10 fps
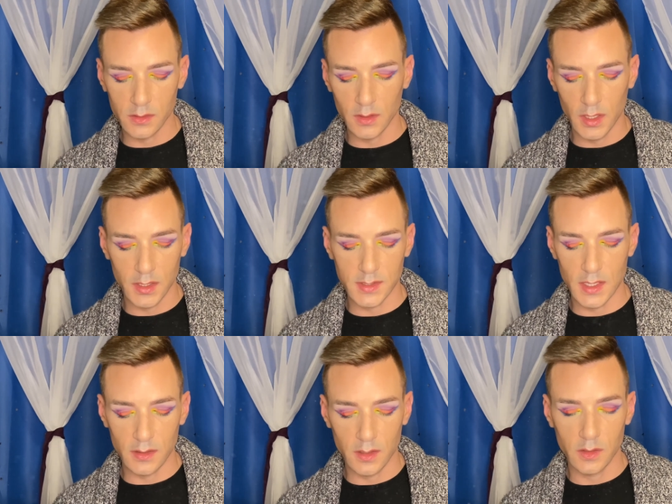and I sat
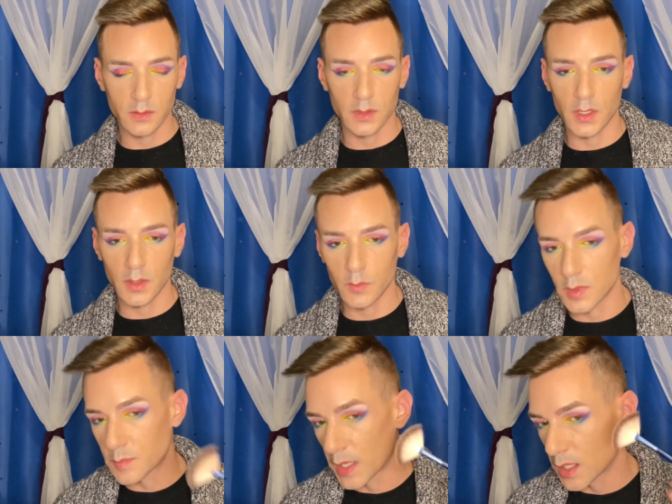there like with
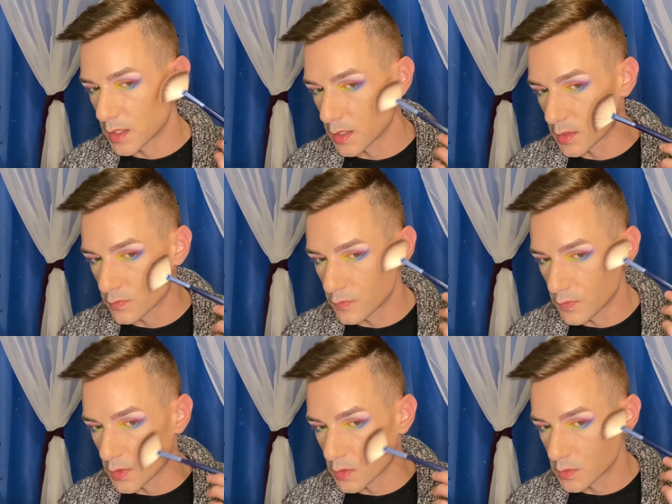panic and
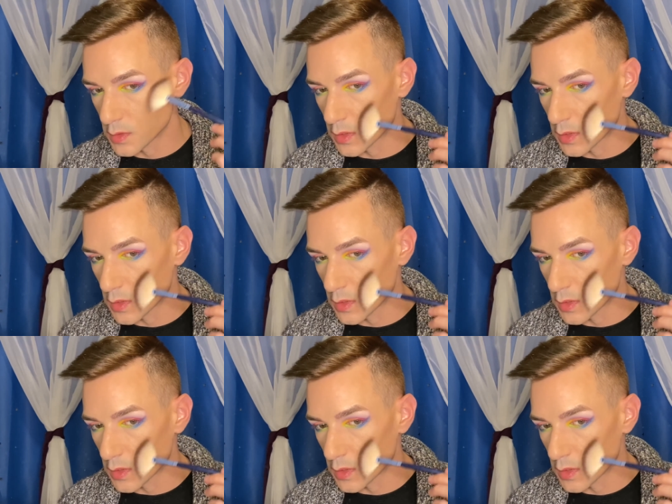fear, like,